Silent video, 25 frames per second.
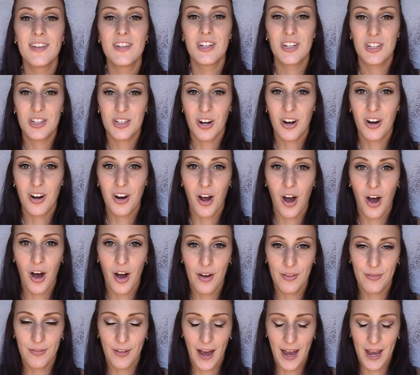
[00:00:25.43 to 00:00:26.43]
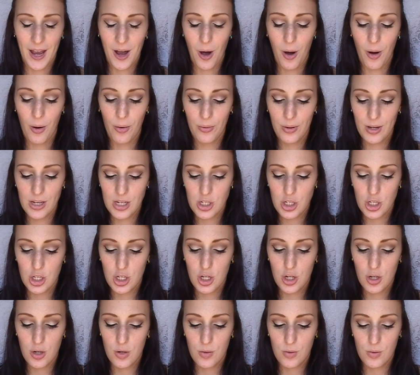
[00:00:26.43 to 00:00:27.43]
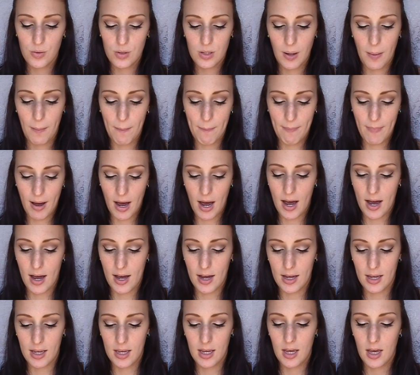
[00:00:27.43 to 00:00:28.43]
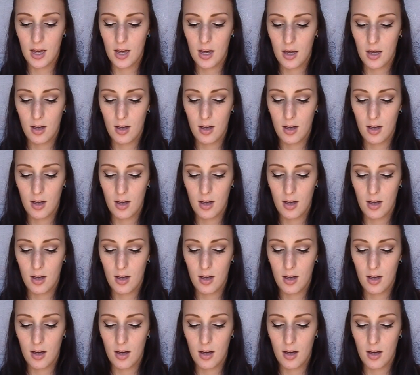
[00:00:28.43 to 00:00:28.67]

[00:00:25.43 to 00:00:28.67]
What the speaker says: To start off, I always use my